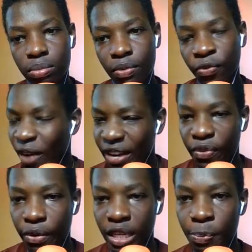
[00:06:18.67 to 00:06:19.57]
fight
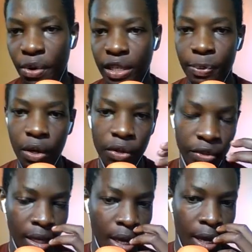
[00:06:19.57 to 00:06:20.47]
for experience, because
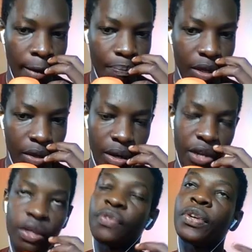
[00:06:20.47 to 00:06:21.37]

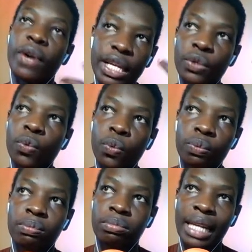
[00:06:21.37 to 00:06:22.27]
if you're going to
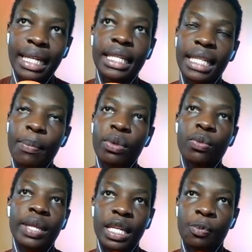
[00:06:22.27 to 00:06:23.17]
get in someone
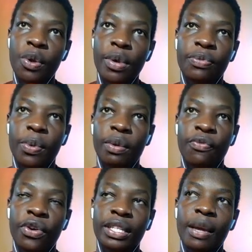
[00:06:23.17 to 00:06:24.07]
with experience,
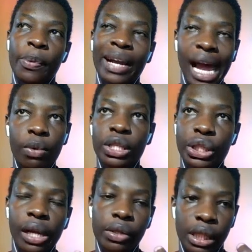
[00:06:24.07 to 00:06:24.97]
for example, Carlo
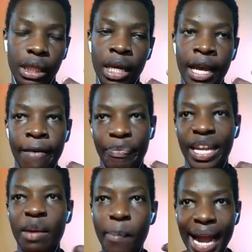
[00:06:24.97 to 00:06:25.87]
Ancelotti, then
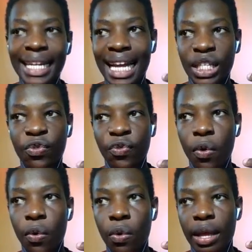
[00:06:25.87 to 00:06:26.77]
he might ask
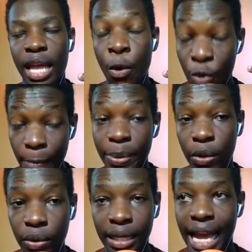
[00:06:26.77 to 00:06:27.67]
for a
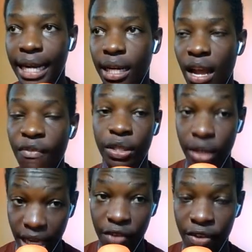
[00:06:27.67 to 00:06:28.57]
rebuild like Everton
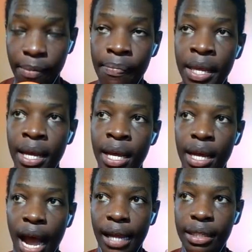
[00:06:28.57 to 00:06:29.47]
gave him,
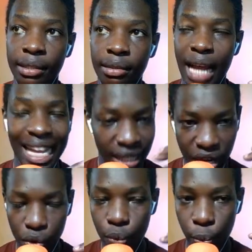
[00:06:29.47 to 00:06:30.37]
and Arsenal
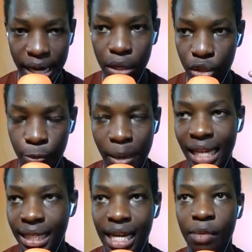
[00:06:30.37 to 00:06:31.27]
are not willing to
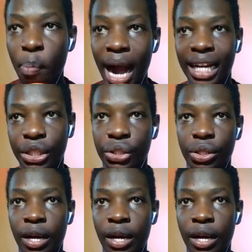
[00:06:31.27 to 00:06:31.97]
splash that much,